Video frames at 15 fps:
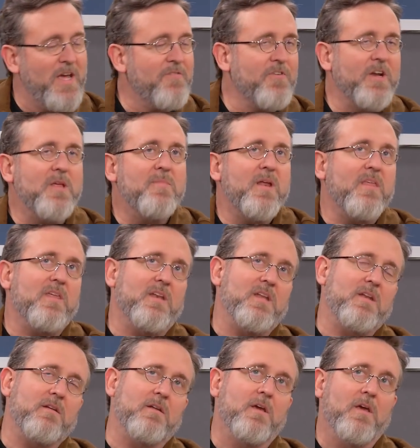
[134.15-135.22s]
Now, for anybody that
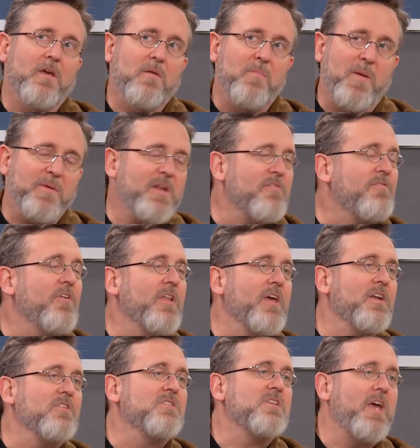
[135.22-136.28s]
didn't, maybe didn't fully
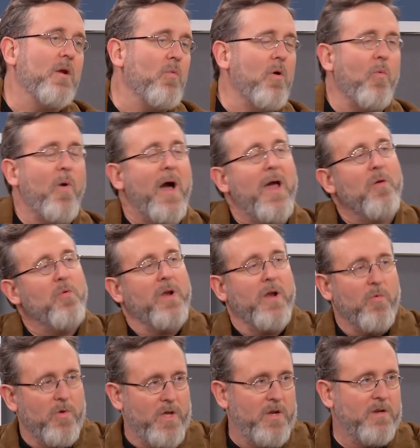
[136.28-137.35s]
understand, well, why would I
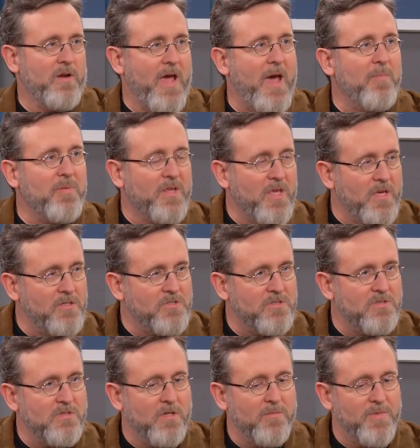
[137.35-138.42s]
run
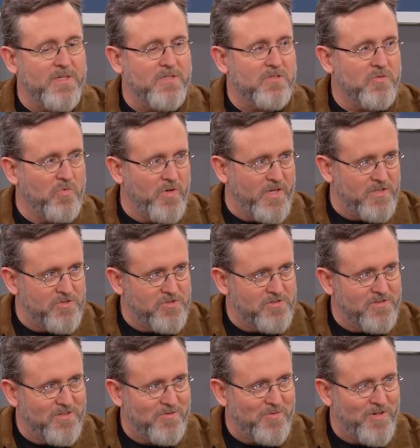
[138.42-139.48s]
applications on my
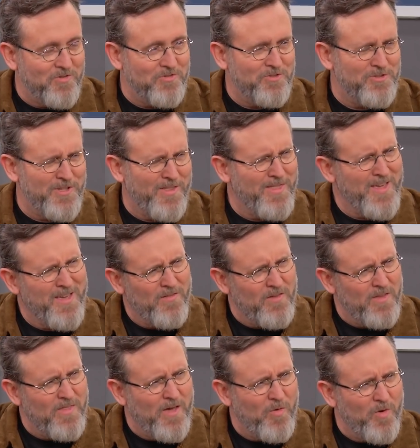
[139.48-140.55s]
switch? Because we don't usually think of
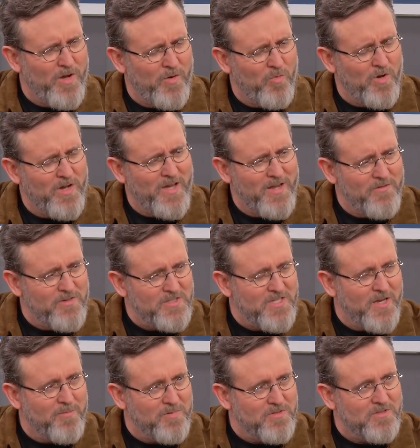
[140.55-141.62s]
it in that way. What kind of
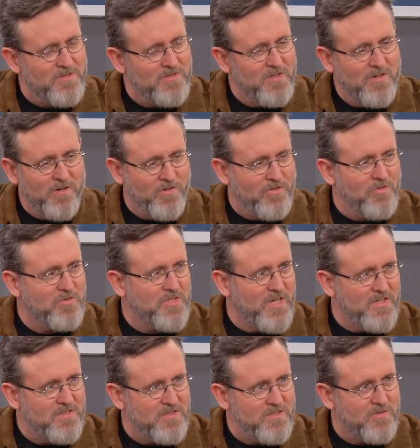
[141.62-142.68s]
examples or use
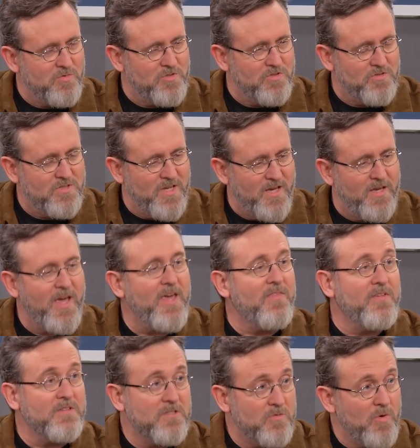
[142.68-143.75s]
cases would you say, hey,
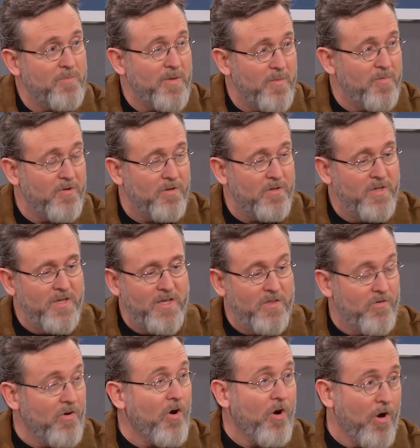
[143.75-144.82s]
this is what people
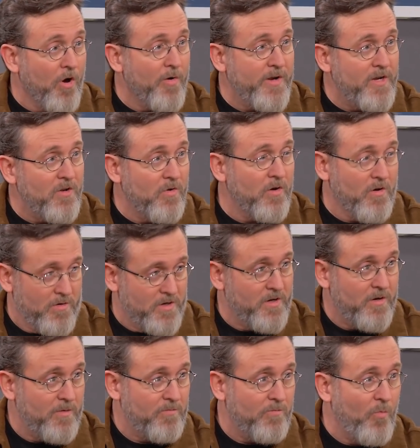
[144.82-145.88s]
either are already doing or are
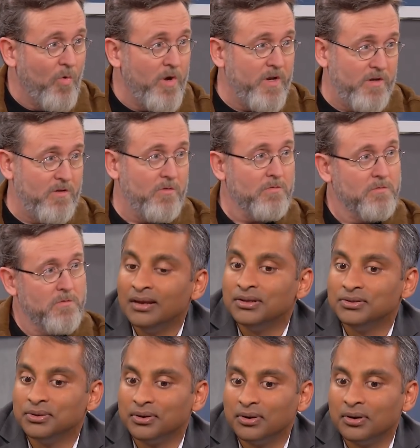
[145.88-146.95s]
going to want to do?
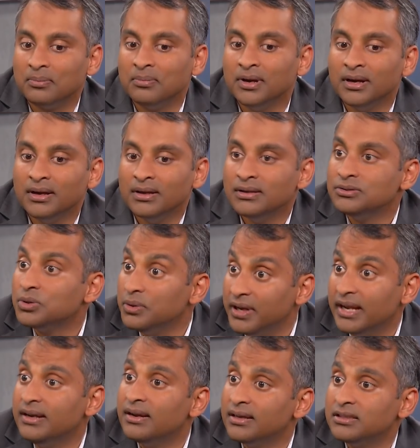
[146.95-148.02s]
Sure, Rob. So
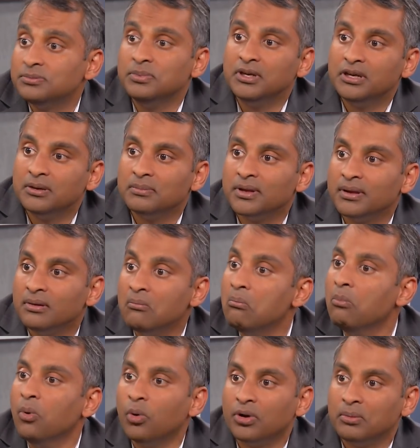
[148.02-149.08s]
data is becoming
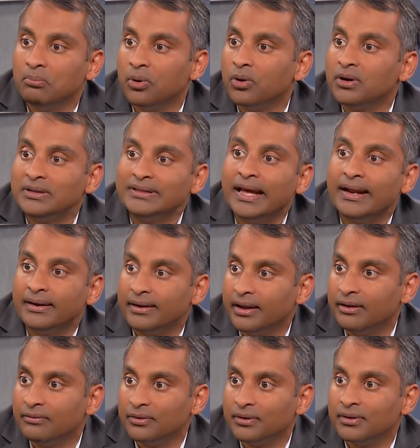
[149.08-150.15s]
more important than
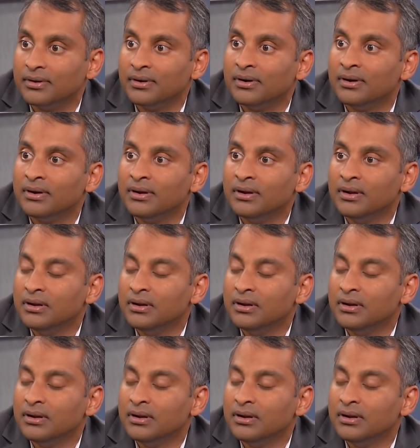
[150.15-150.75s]
ever. Sure.